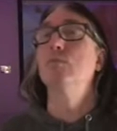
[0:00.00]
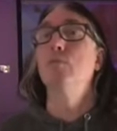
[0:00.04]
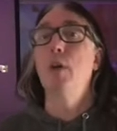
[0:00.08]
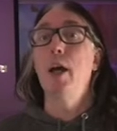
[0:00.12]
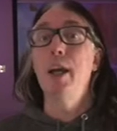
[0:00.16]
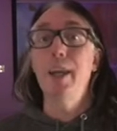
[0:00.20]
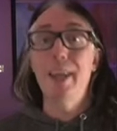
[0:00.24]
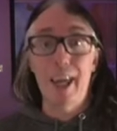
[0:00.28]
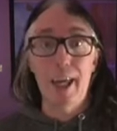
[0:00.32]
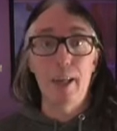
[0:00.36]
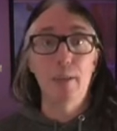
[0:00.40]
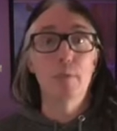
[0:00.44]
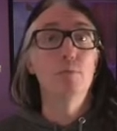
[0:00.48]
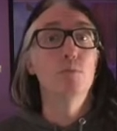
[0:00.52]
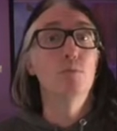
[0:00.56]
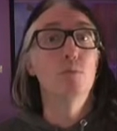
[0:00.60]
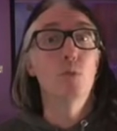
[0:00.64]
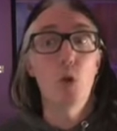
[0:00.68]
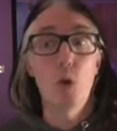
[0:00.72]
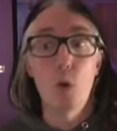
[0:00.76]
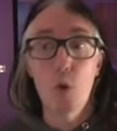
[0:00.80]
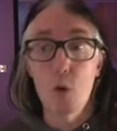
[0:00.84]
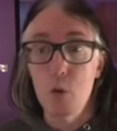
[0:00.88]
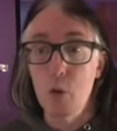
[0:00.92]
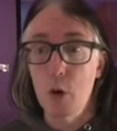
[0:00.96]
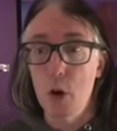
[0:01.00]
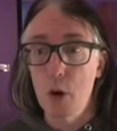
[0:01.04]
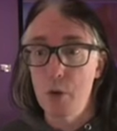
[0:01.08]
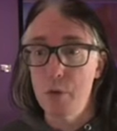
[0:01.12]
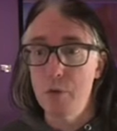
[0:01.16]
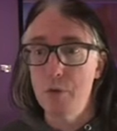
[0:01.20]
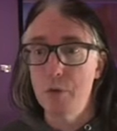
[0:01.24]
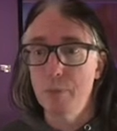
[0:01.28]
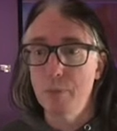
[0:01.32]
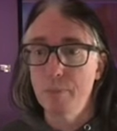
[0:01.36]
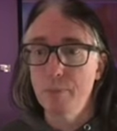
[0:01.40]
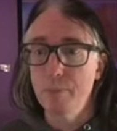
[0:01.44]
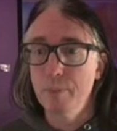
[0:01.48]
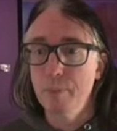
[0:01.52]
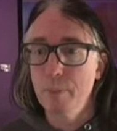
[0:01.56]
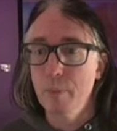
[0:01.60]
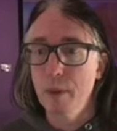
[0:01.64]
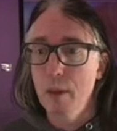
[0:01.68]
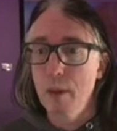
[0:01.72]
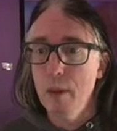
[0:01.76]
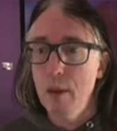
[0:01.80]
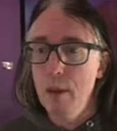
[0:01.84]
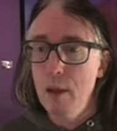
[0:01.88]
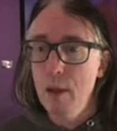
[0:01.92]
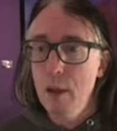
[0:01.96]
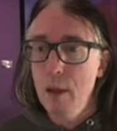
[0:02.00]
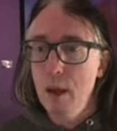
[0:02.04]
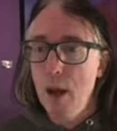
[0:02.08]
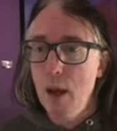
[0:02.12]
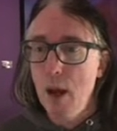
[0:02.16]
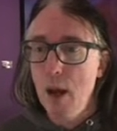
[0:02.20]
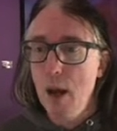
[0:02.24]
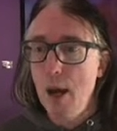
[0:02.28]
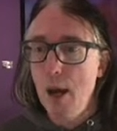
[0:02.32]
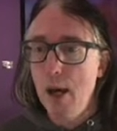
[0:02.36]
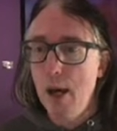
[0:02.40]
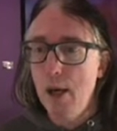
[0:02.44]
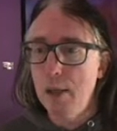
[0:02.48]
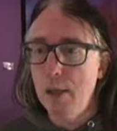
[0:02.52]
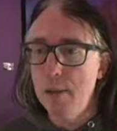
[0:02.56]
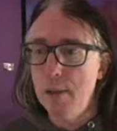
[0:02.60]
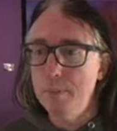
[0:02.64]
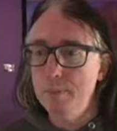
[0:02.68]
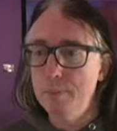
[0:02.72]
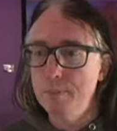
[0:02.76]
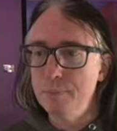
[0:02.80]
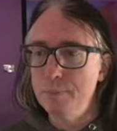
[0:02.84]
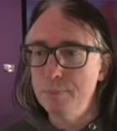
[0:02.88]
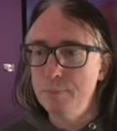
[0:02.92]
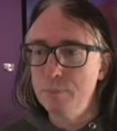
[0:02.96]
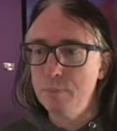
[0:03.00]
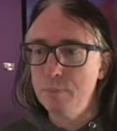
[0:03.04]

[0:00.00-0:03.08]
Again, who knows? From